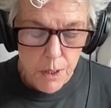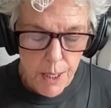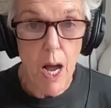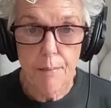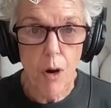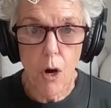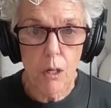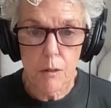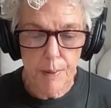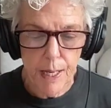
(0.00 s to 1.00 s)
I'm
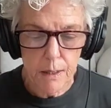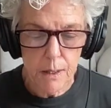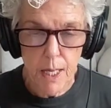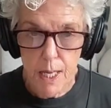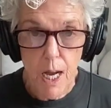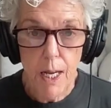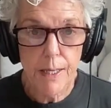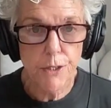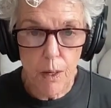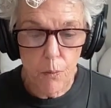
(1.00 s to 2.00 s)
all about
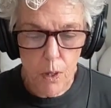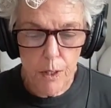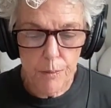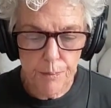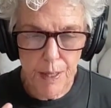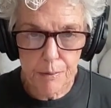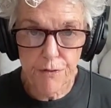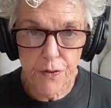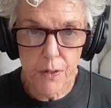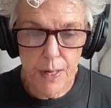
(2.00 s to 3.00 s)
AI. I want to be able to
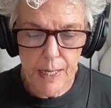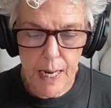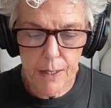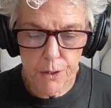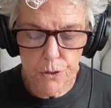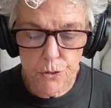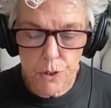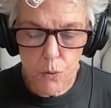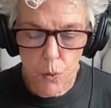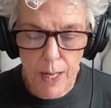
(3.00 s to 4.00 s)
figure out how to use
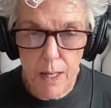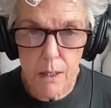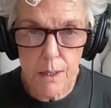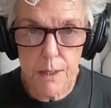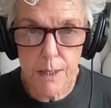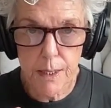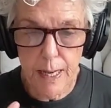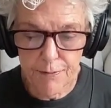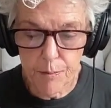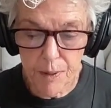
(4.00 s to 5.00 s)
it well and to
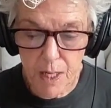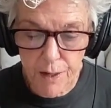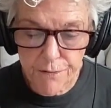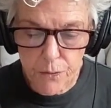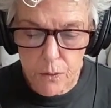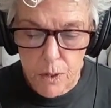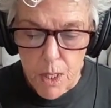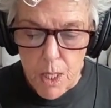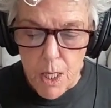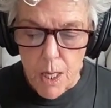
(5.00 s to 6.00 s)
have it be helpful.
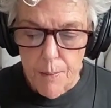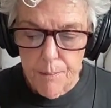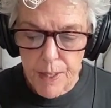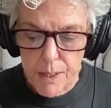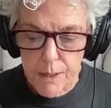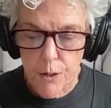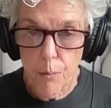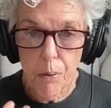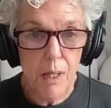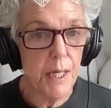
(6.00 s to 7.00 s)
But there are
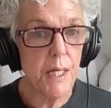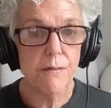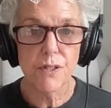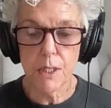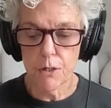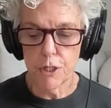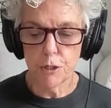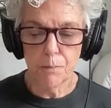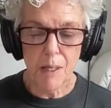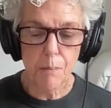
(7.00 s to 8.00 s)
plenty of
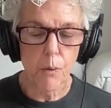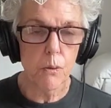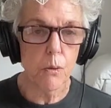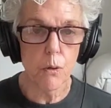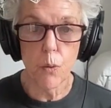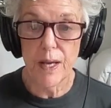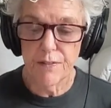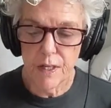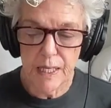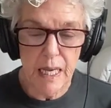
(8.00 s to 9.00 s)
serious people who are
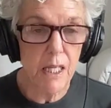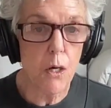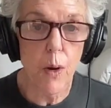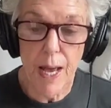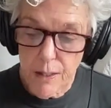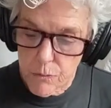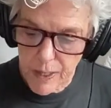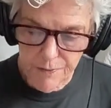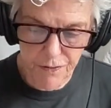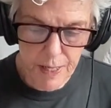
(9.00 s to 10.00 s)
waving yellow and
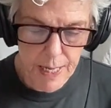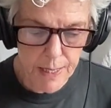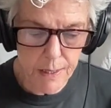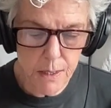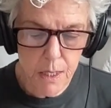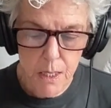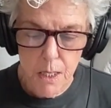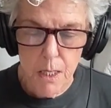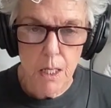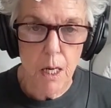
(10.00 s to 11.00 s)
red flags
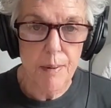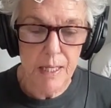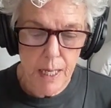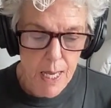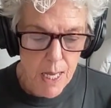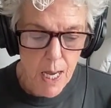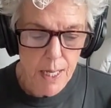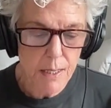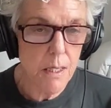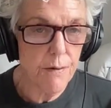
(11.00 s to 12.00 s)
about
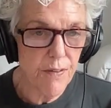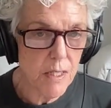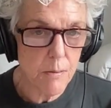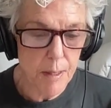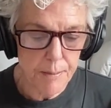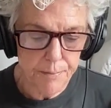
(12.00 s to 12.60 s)
AI as an investment.